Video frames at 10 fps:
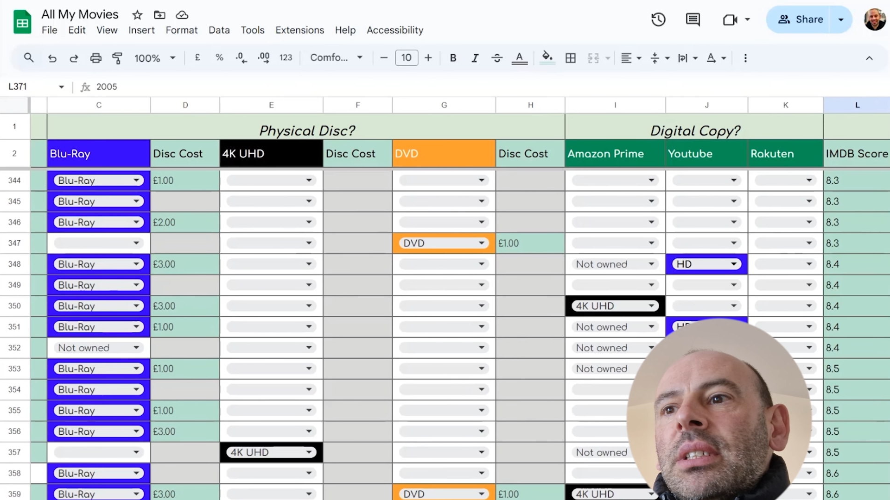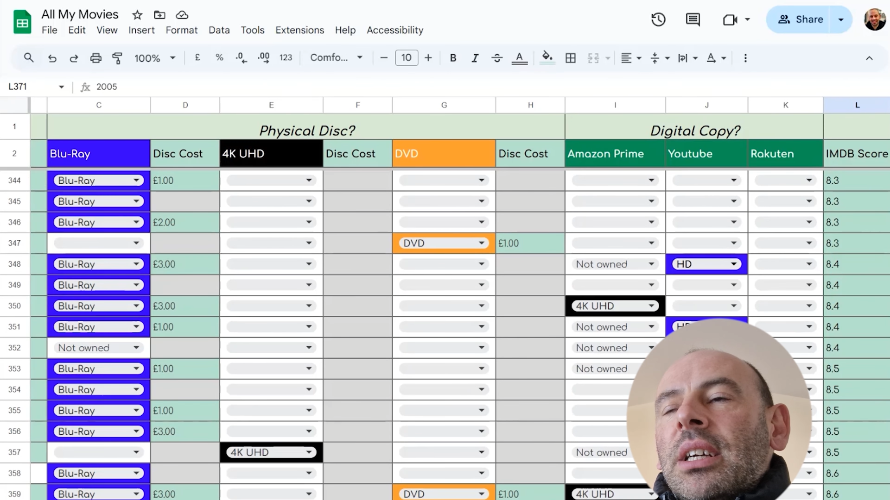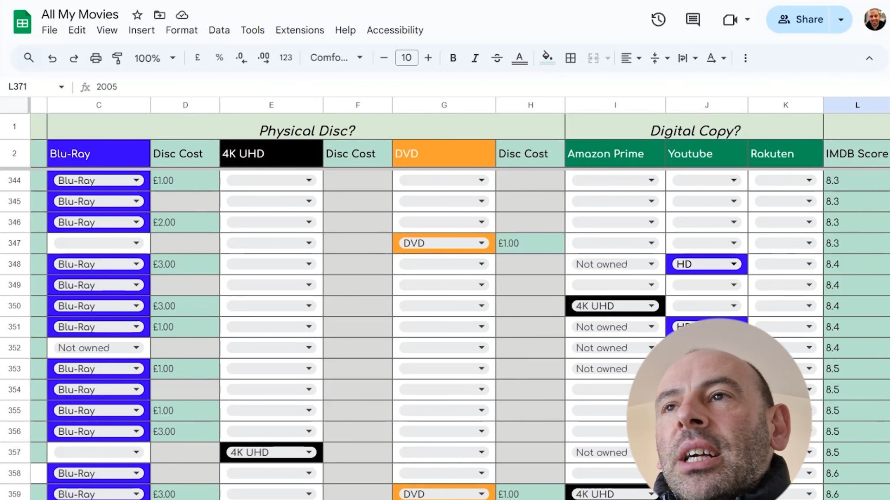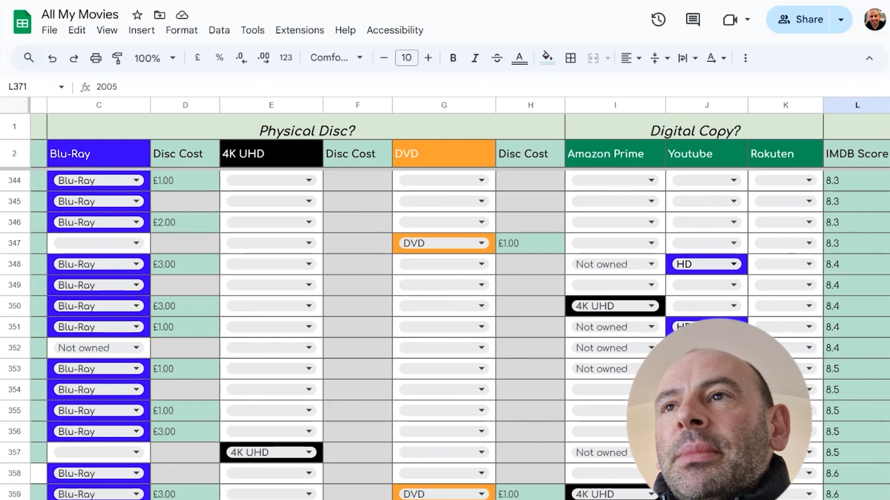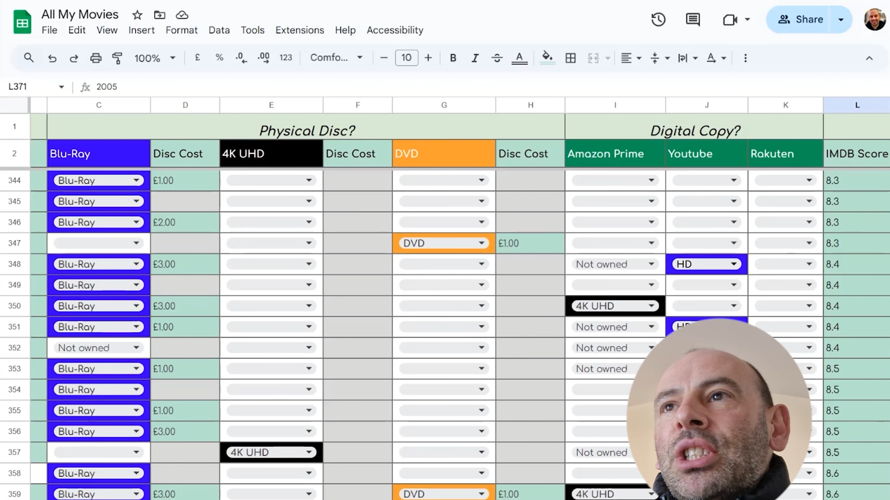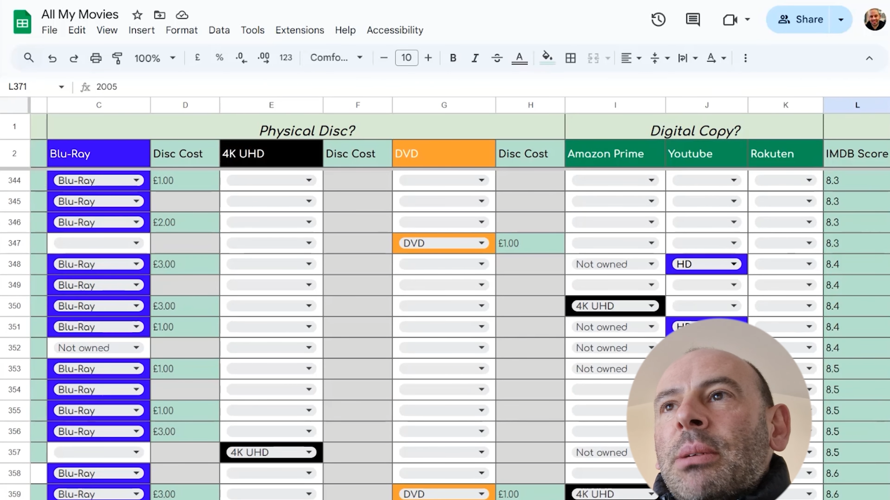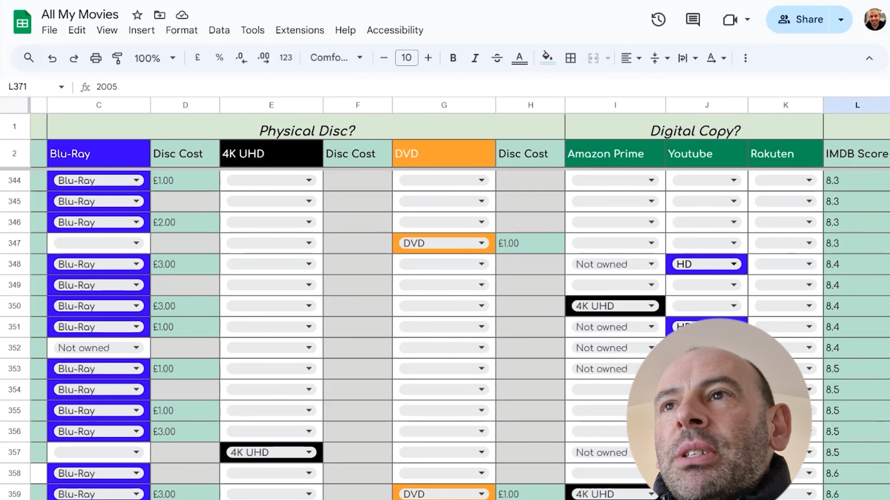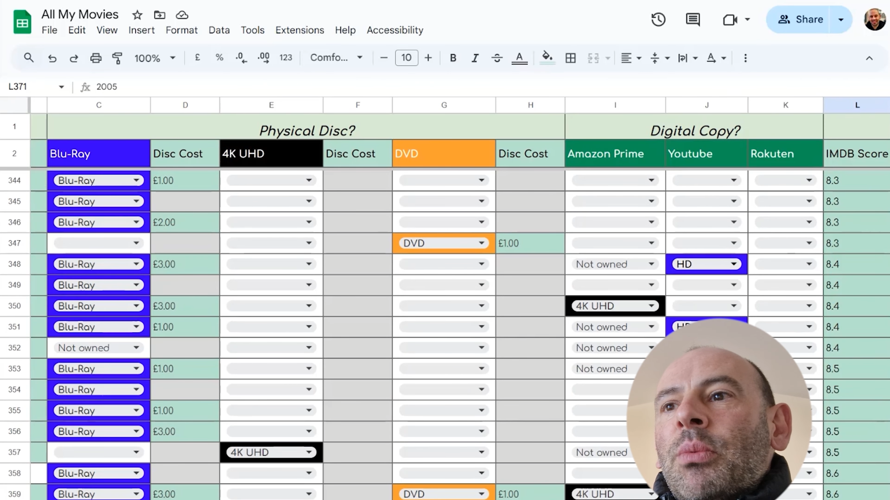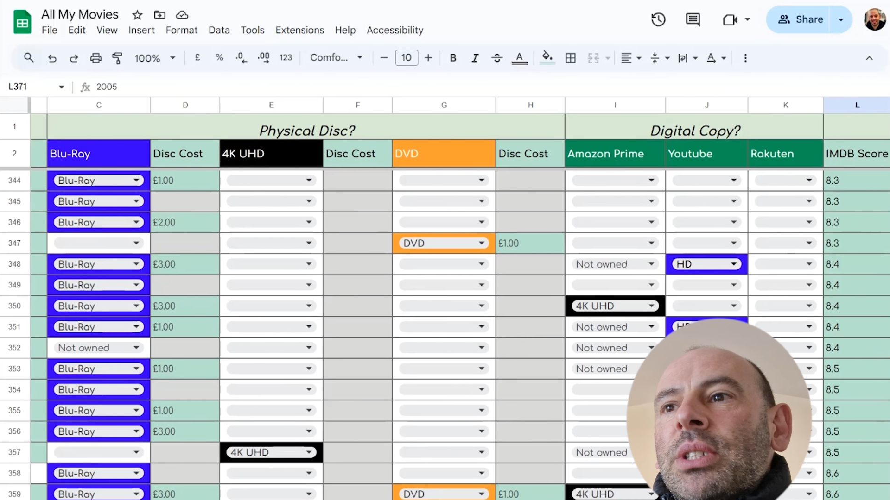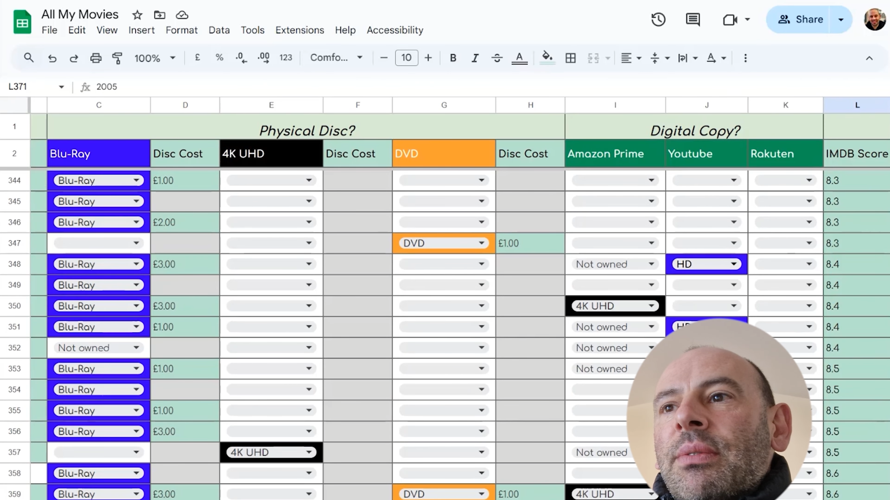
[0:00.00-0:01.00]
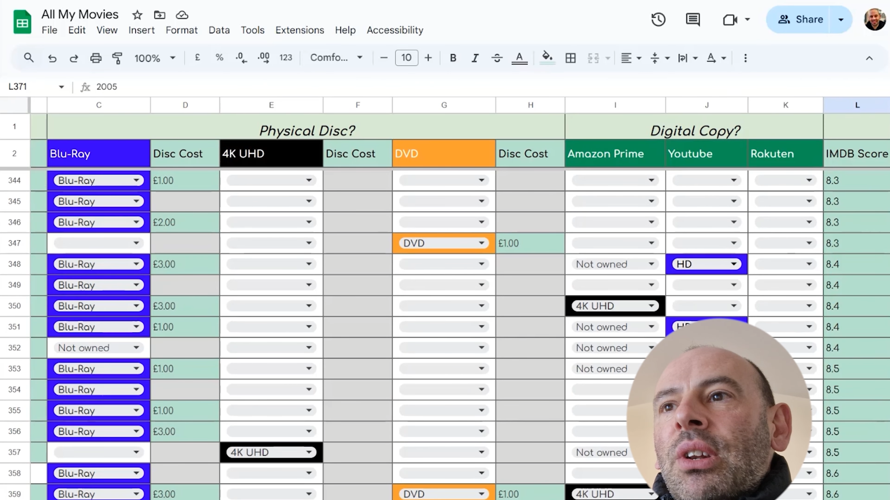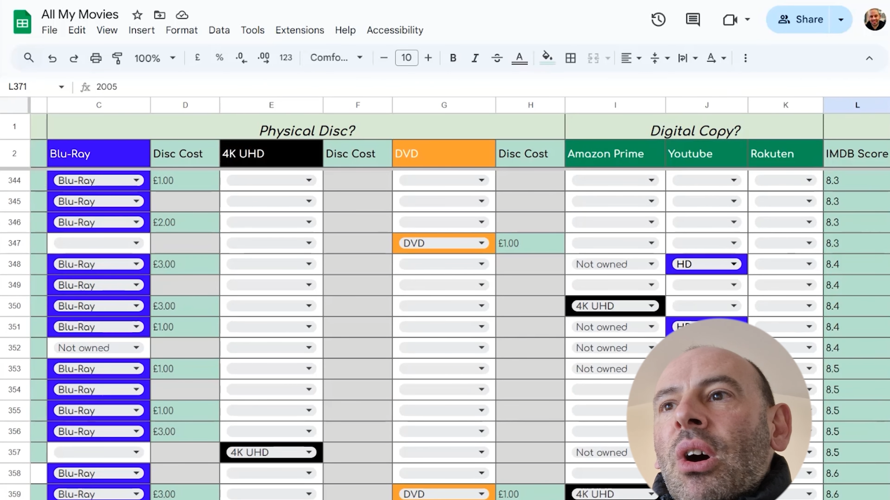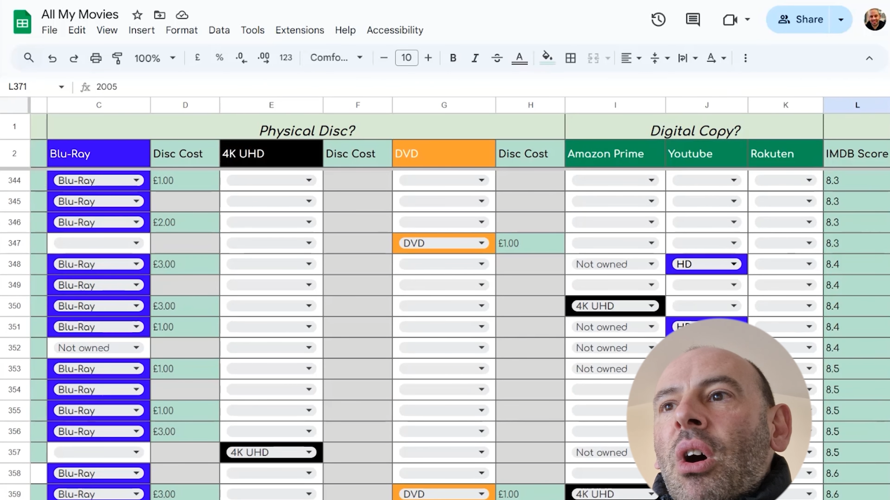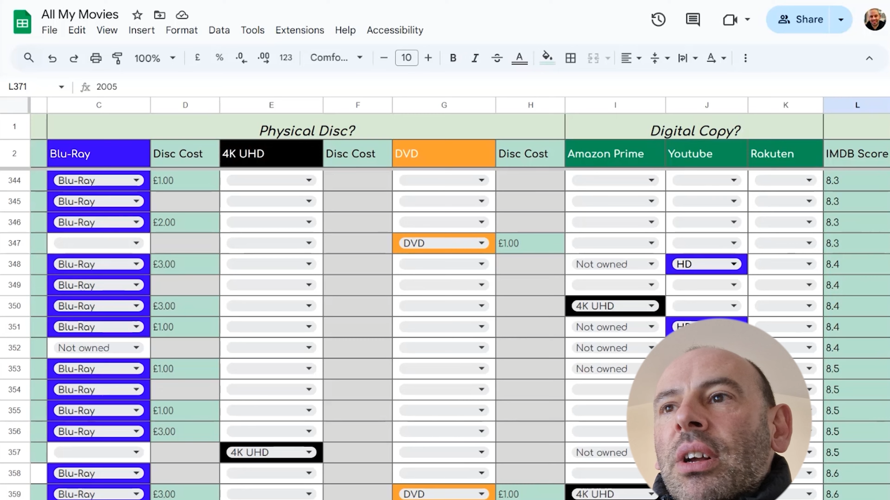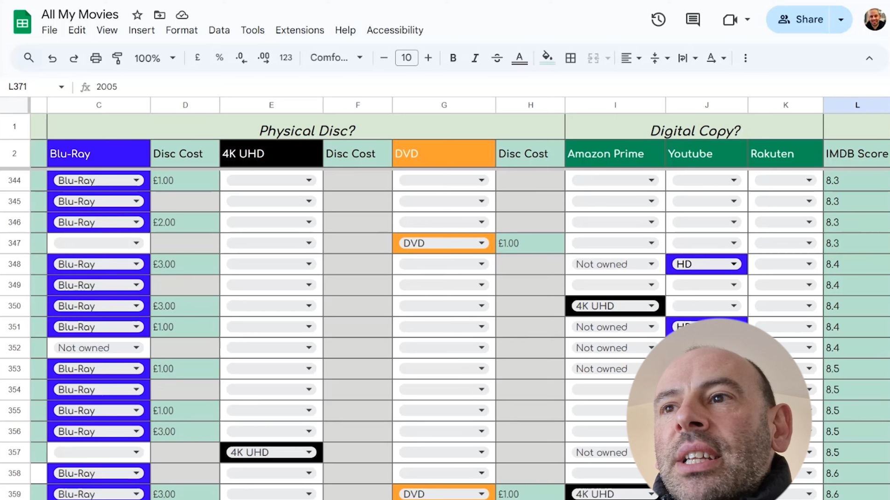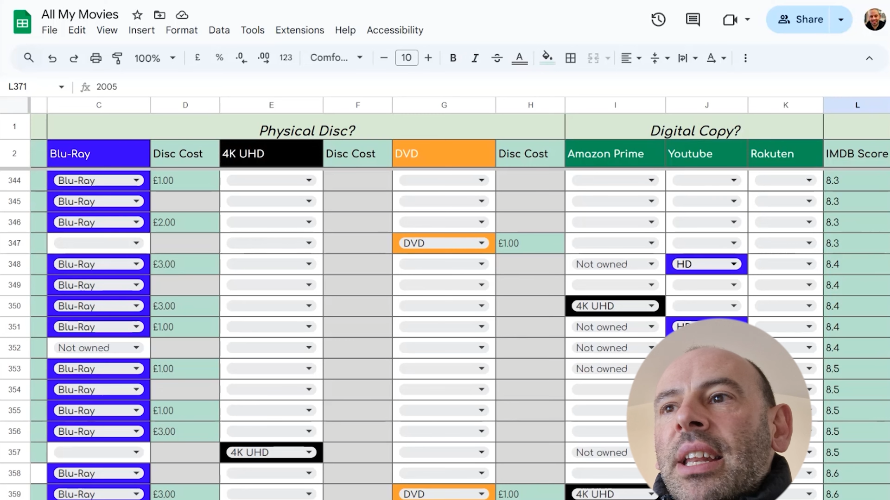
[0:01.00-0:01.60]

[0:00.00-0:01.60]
In terms of ones I've logged,